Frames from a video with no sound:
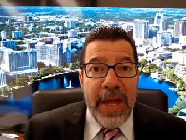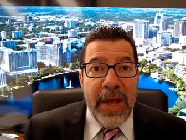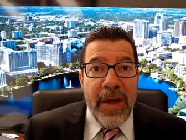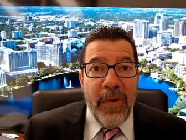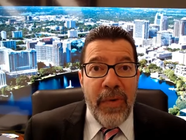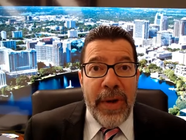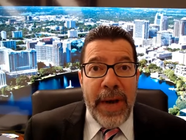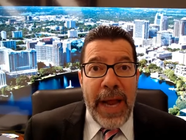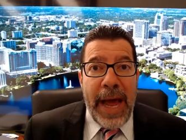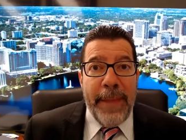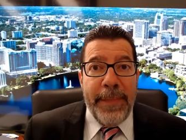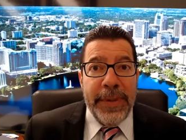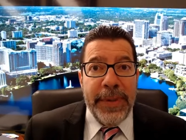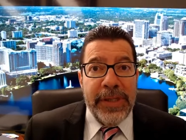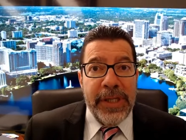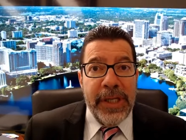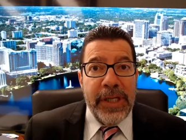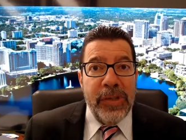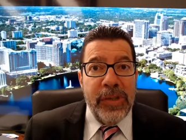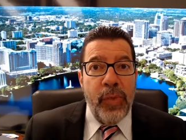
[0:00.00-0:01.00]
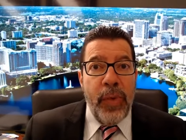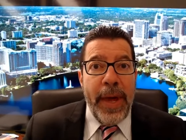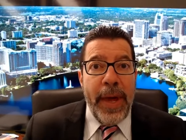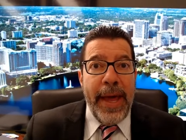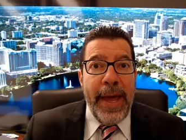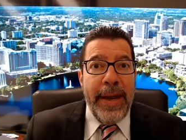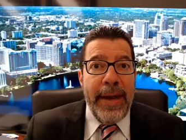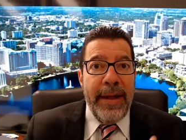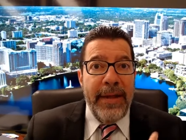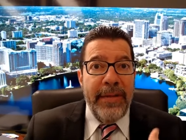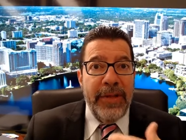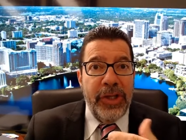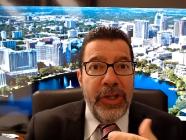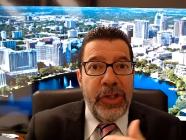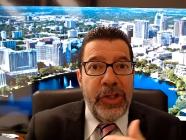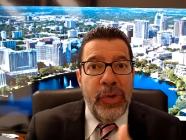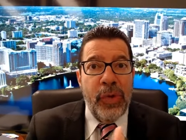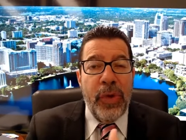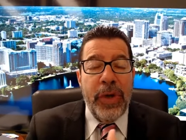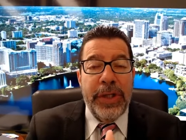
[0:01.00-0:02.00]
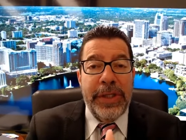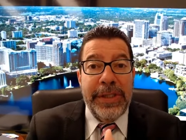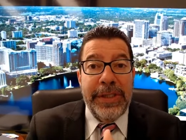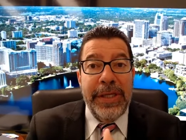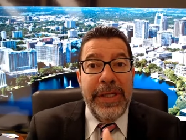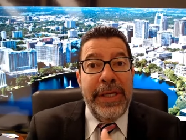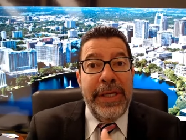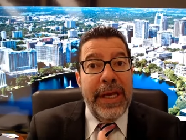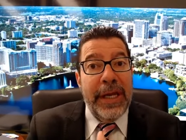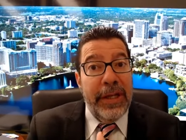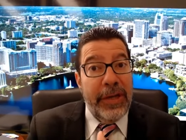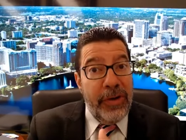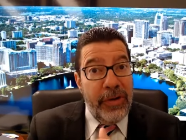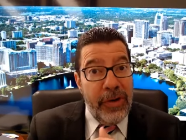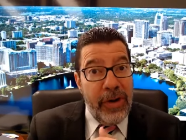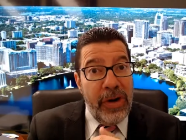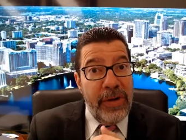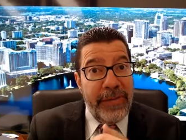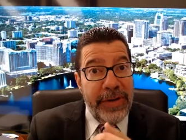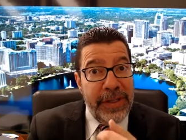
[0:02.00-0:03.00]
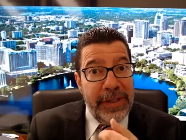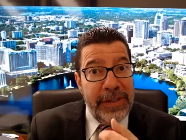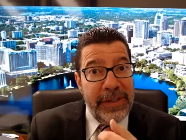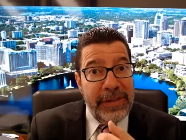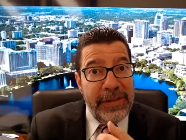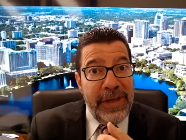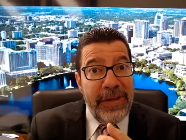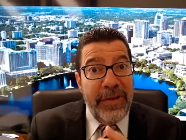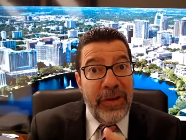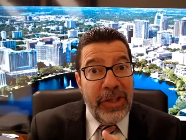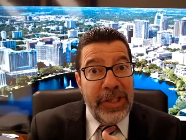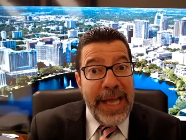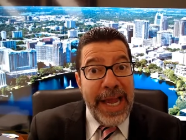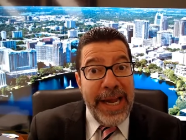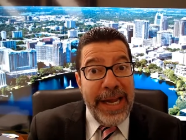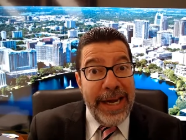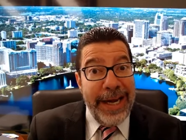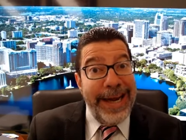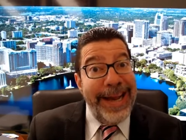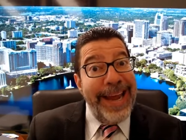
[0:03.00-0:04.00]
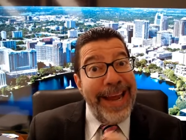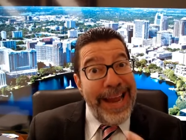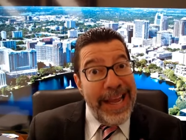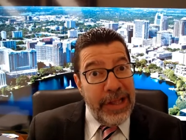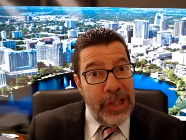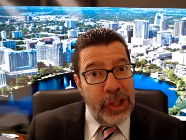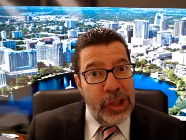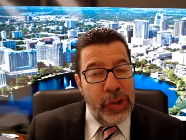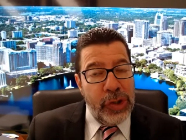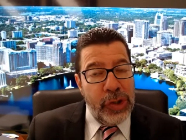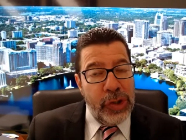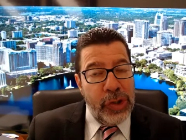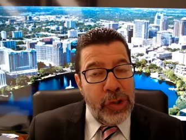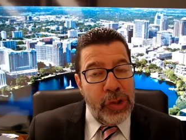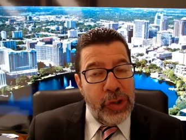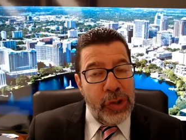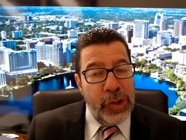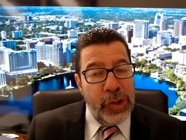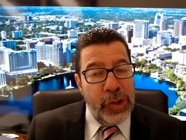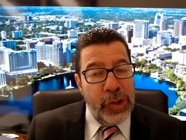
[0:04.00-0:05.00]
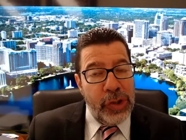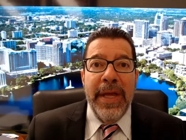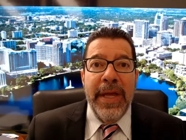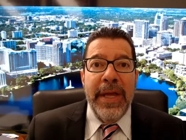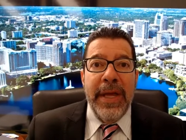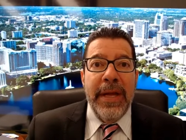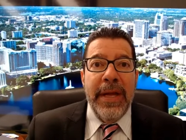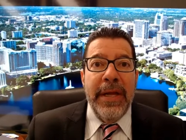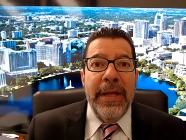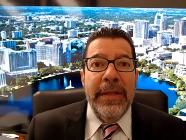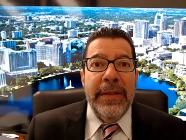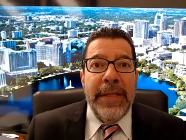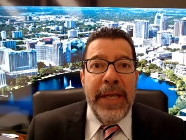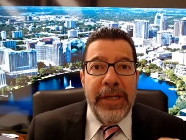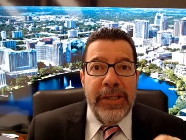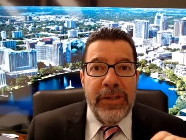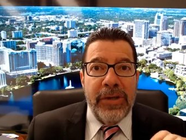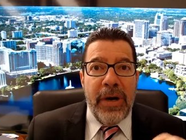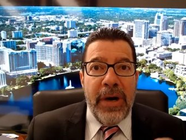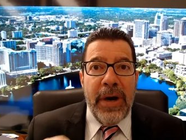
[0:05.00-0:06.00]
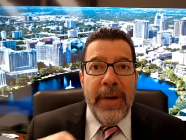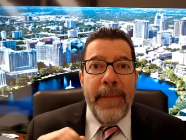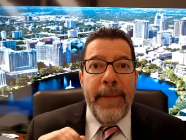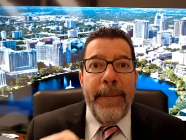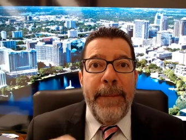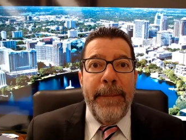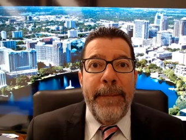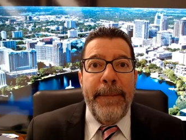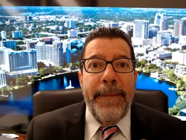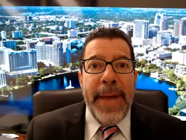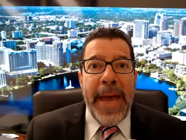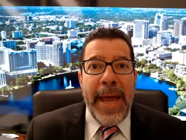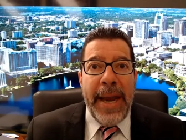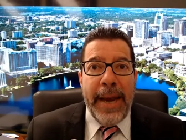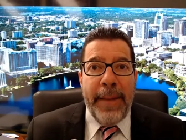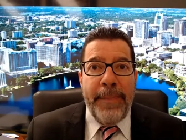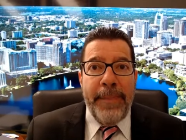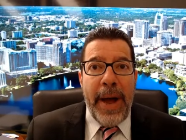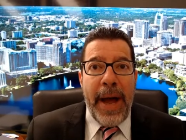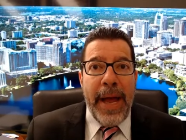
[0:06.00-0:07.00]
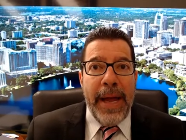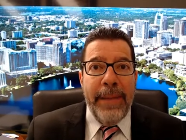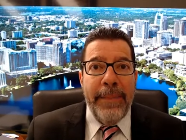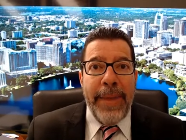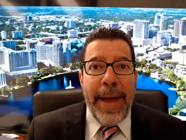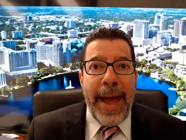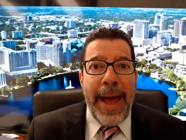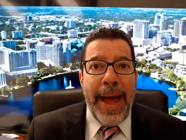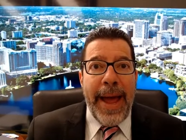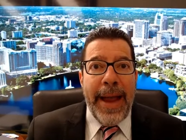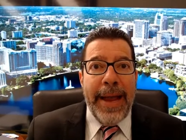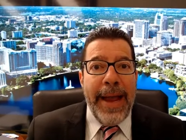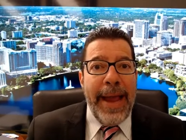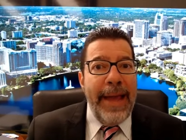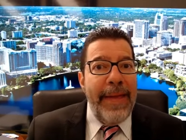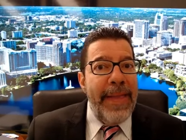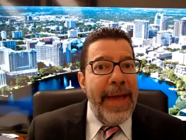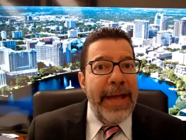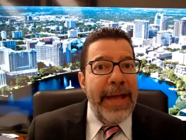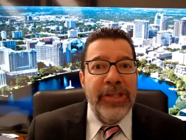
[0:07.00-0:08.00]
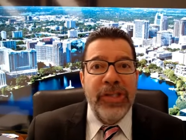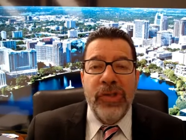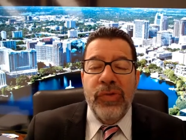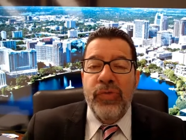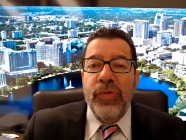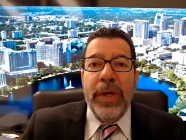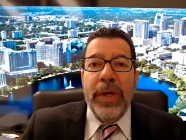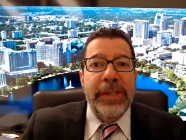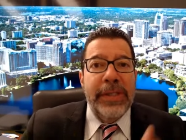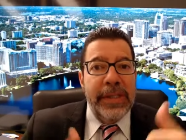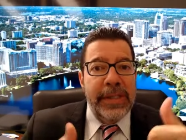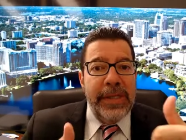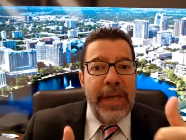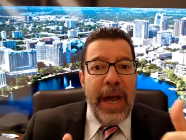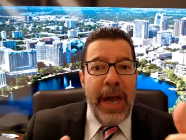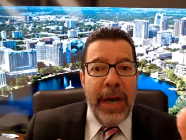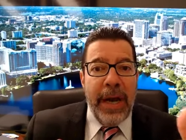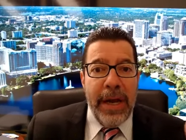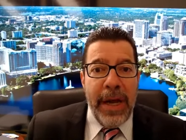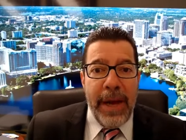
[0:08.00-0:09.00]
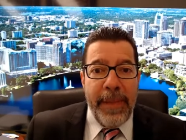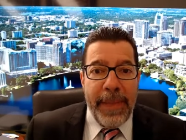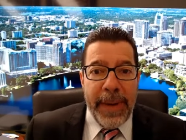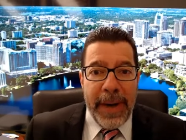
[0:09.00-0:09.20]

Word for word: what happens is when the shorts get a little nervous and they're taking it in the shorts, they start panic buying back, and that just runs the stock up.